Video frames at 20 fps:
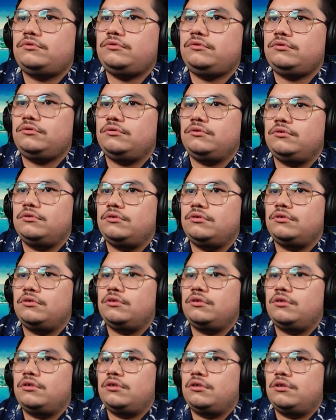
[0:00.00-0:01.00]

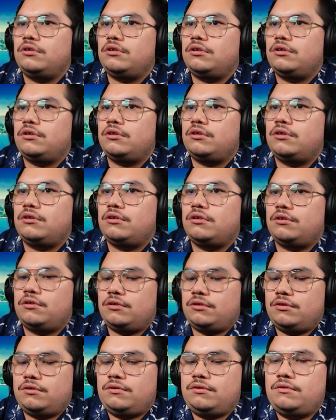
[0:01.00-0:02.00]

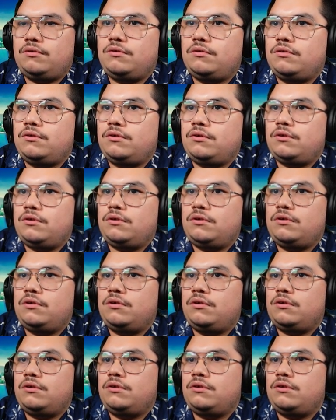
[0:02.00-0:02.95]
(silence)